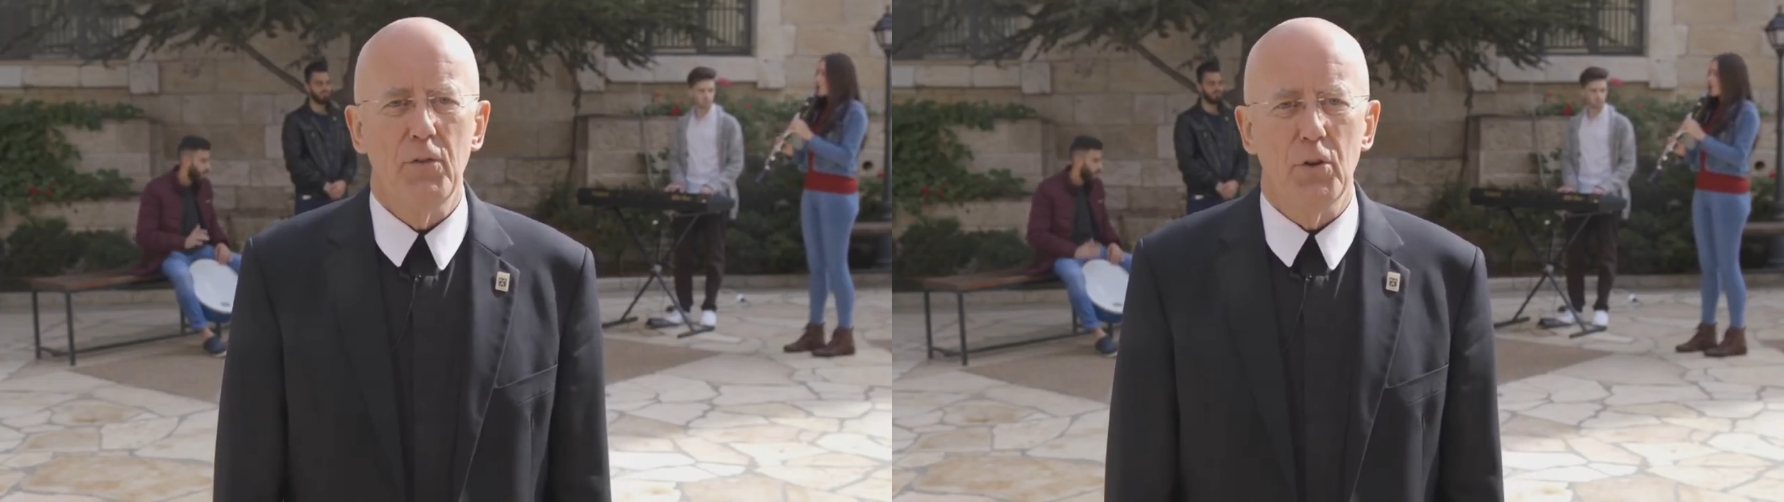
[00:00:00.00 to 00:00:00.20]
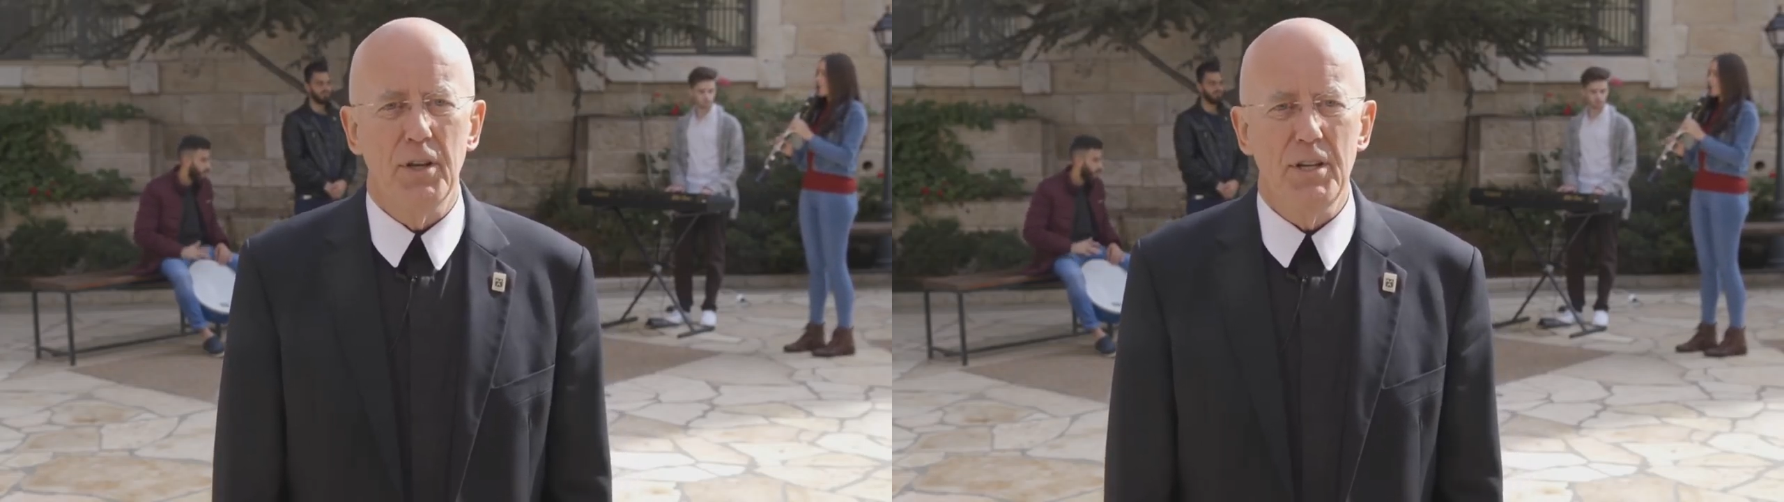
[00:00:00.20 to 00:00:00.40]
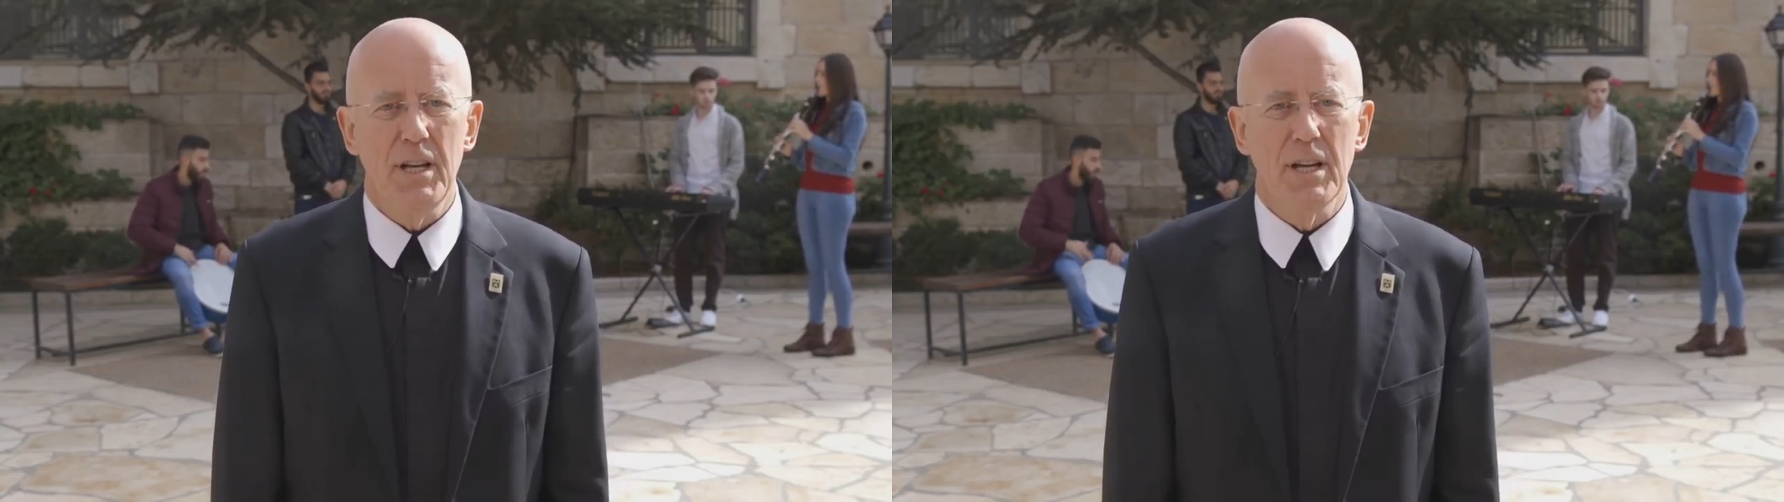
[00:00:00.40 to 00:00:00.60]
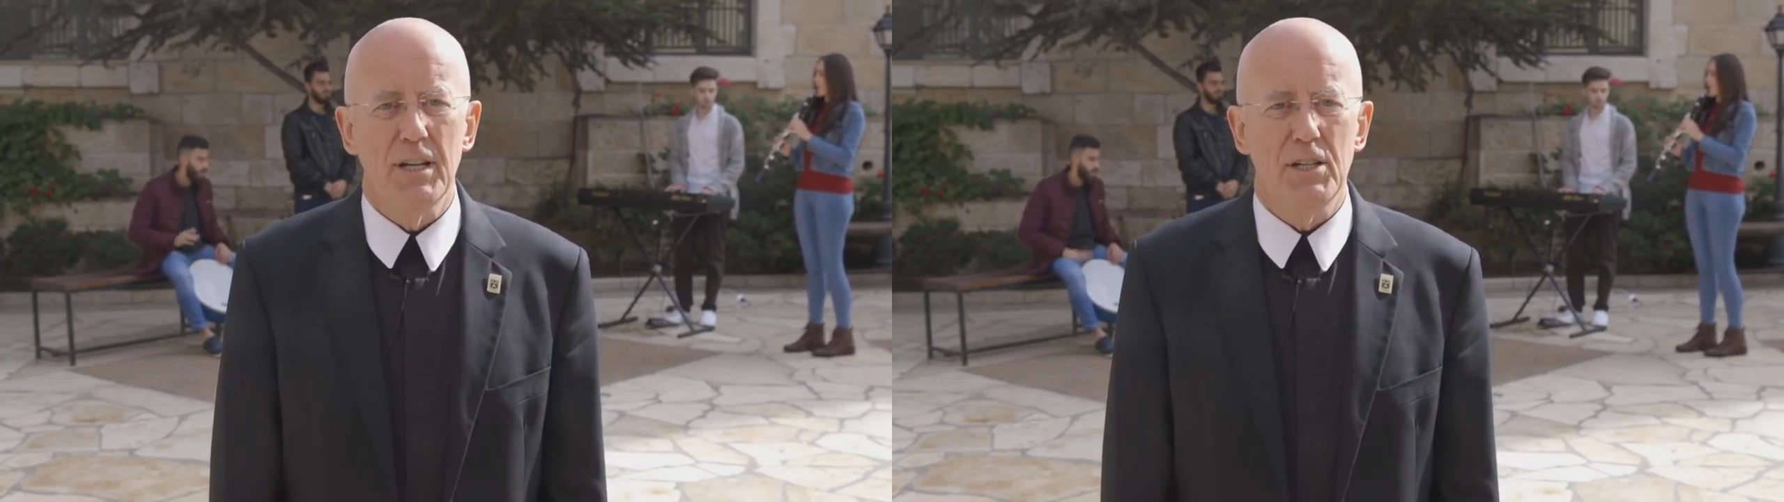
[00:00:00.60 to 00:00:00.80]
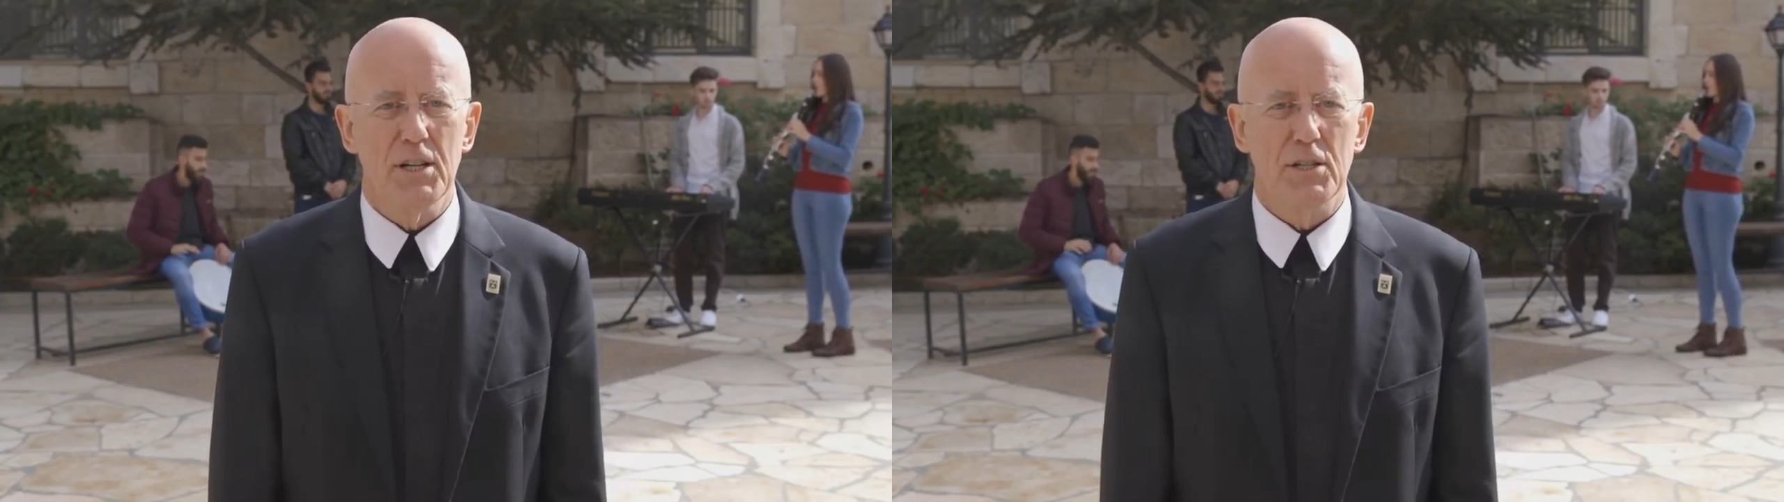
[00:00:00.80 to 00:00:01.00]
for the
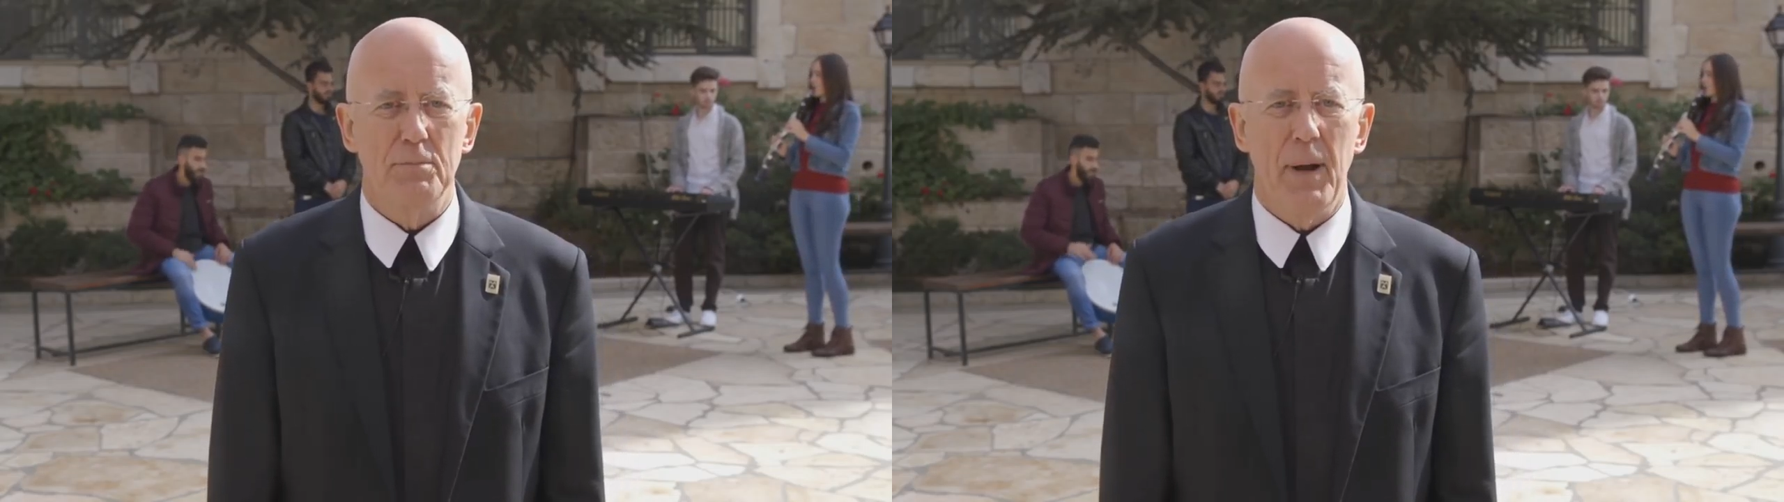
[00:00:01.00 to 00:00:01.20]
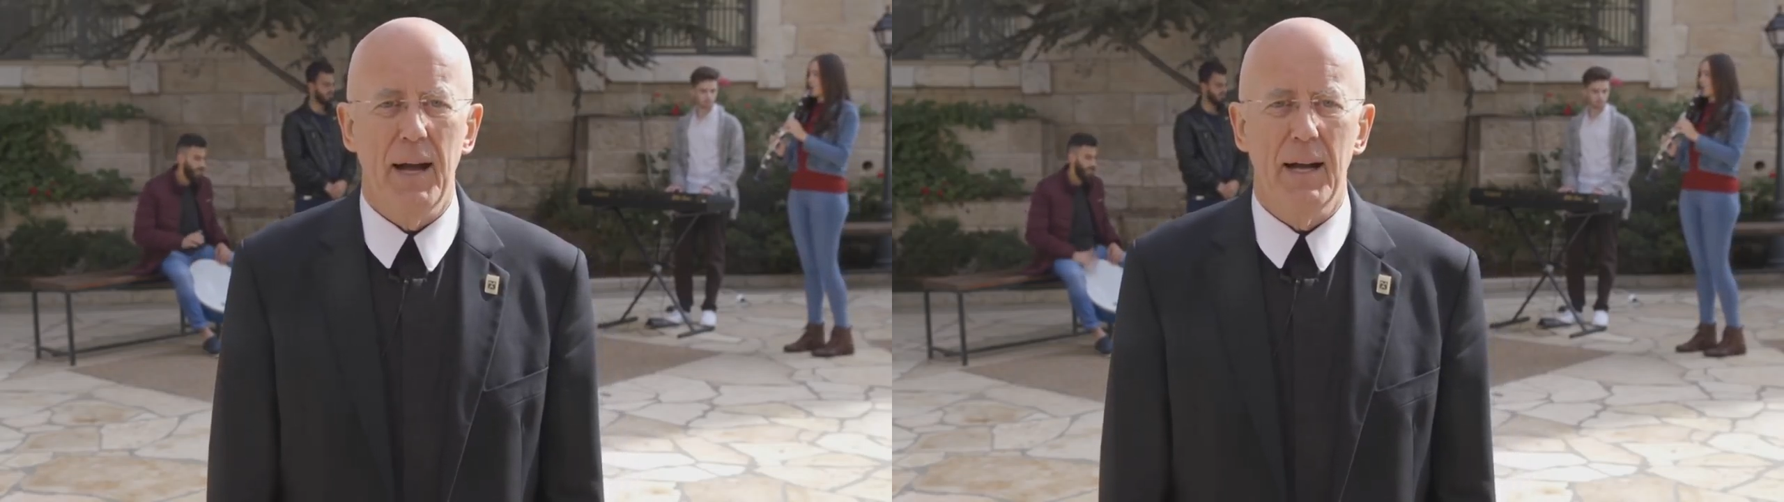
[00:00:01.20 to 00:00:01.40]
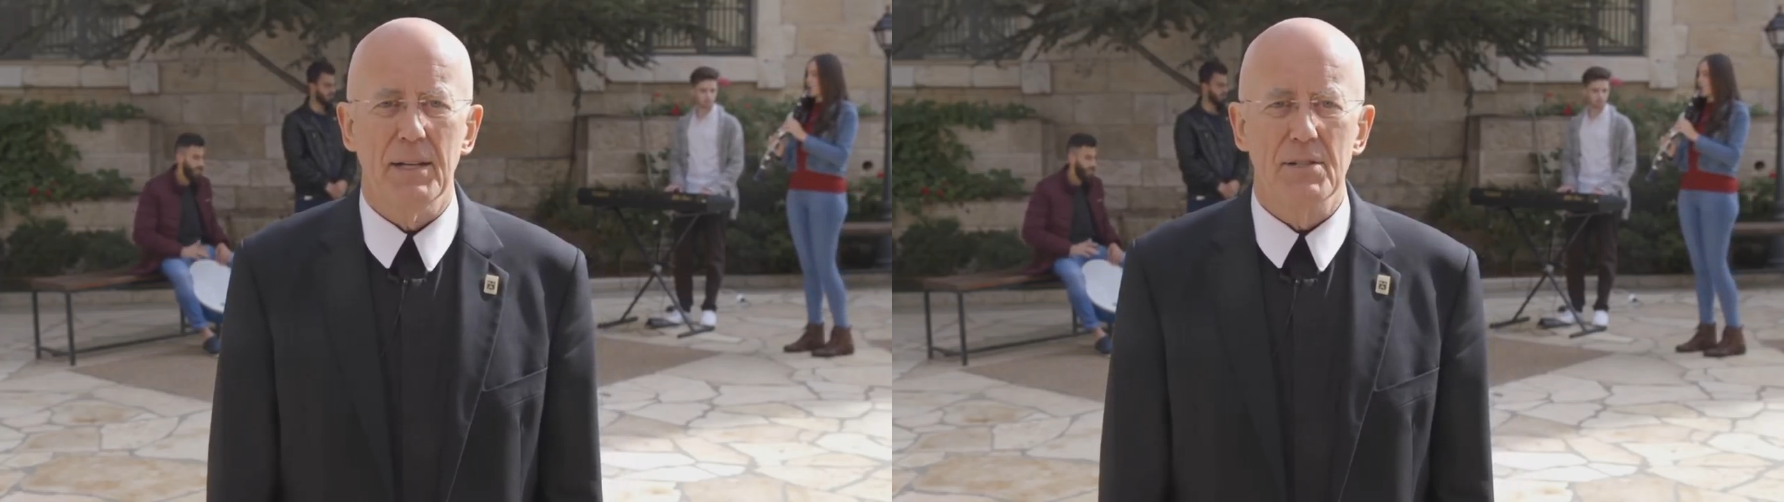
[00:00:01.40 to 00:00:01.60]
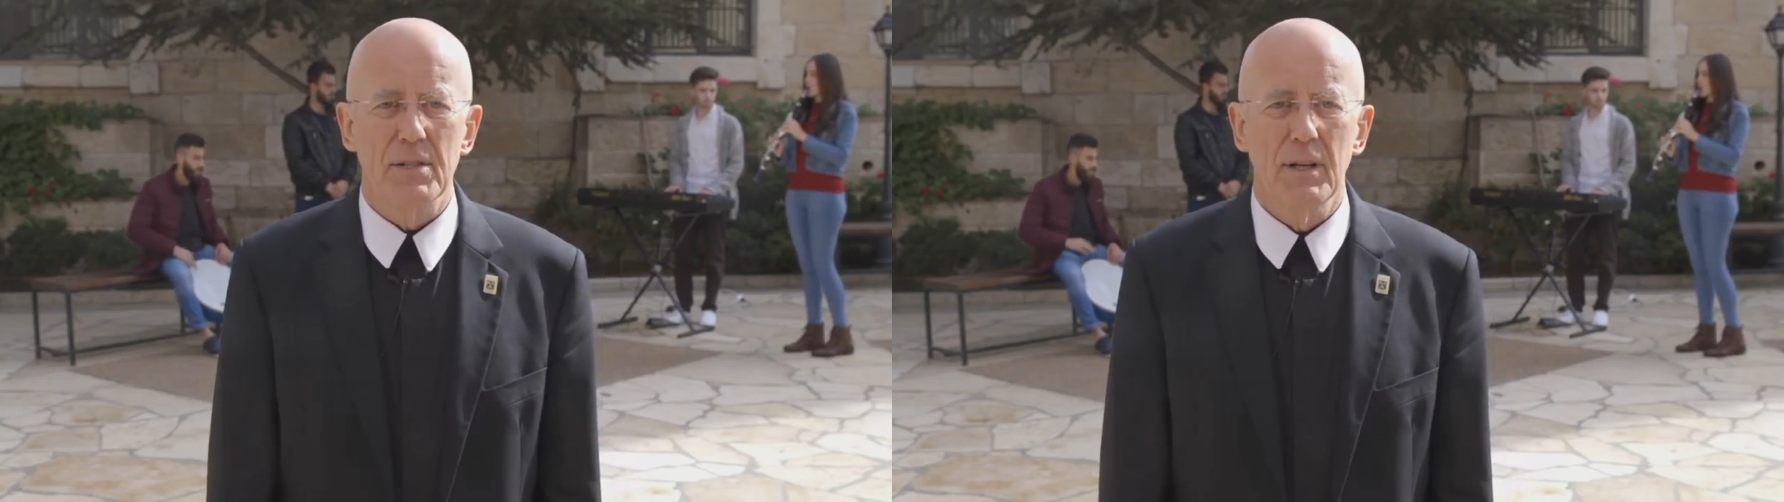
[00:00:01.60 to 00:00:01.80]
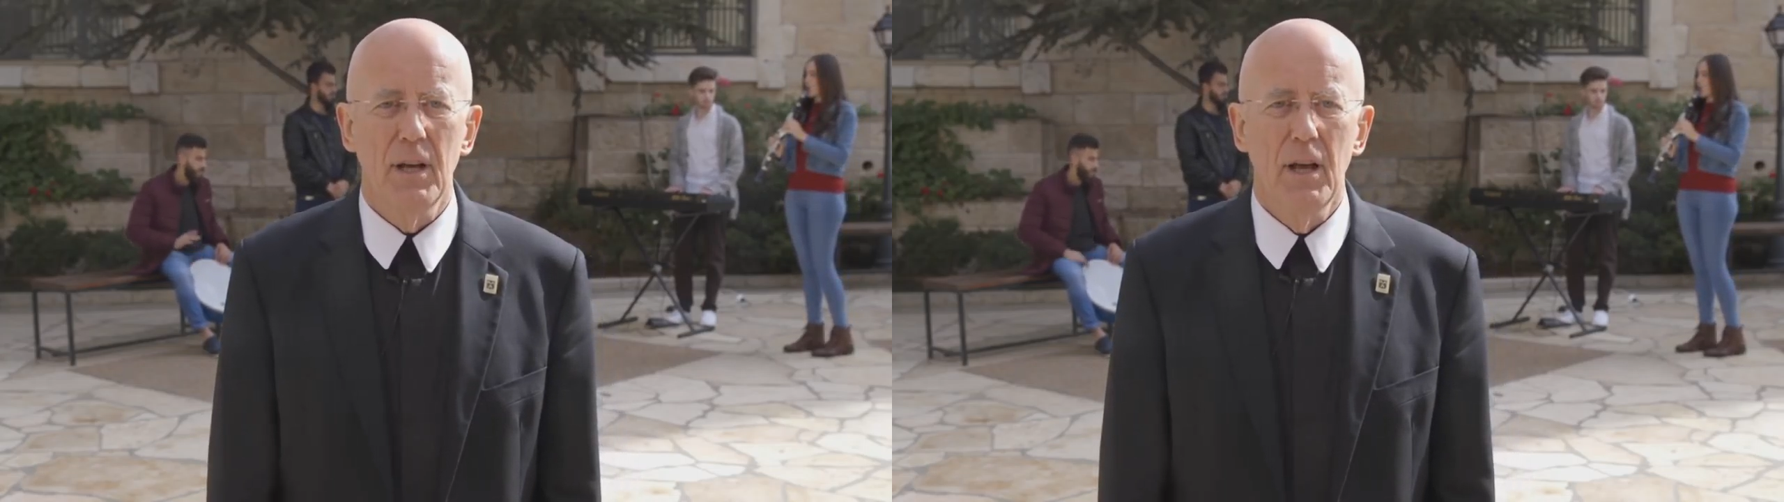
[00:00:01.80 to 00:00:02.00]
year just past.